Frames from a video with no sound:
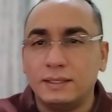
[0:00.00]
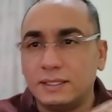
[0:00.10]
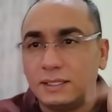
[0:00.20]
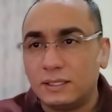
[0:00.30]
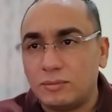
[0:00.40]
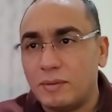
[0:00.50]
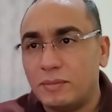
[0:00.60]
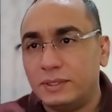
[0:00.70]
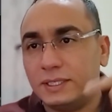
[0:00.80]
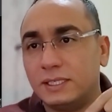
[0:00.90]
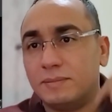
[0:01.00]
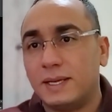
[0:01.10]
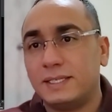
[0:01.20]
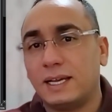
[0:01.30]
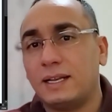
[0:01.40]
This is, remember, this is
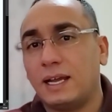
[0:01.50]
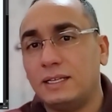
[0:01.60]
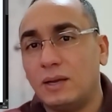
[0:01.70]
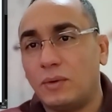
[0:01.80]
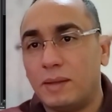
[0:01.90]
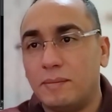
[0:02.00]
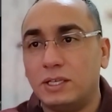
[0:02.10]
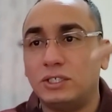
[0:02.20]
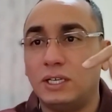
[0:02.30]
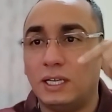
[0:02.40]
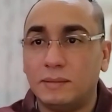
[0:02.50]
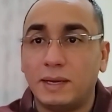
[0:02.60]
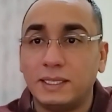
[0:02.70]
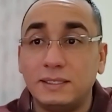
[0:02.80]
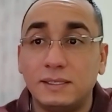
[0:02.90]
my second idea when I mentioned in
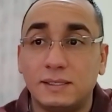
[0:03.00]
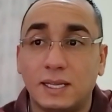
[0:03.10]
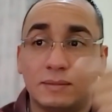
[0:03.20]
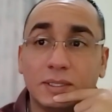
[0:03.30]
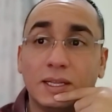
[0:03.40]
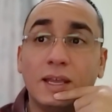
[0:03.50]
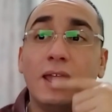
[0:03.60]
my thesis statement.